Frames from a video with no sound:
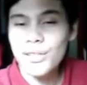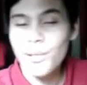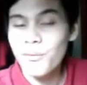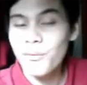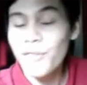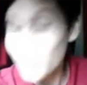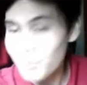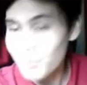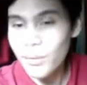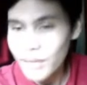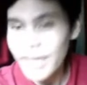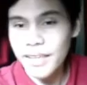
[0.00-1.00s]
the visible
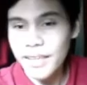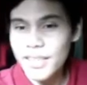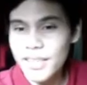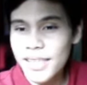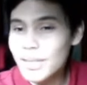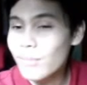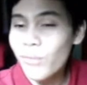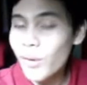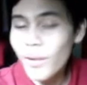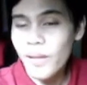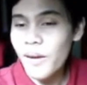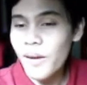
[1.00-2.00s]
light. It has the
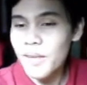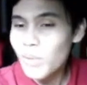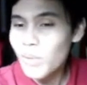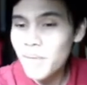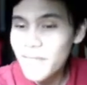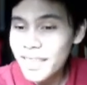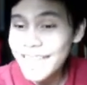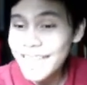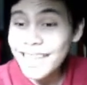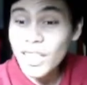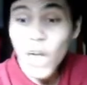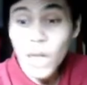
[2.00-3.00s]
fourth longest wavelength,
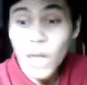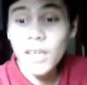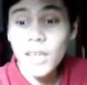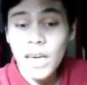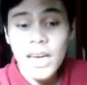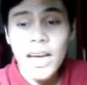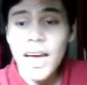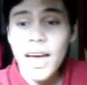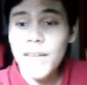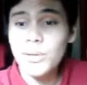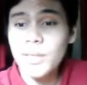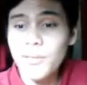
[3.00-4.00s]
and color
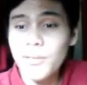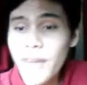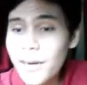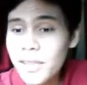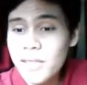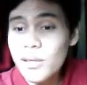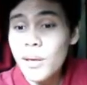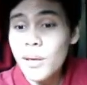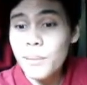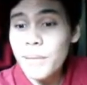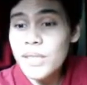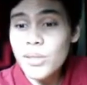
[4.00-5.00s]
actually varies
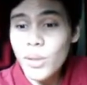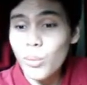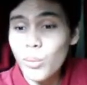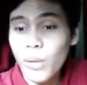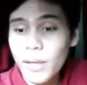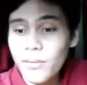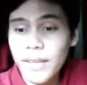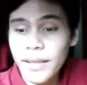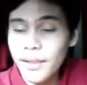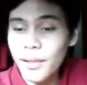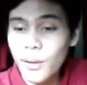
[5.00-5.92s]
based on the wavelength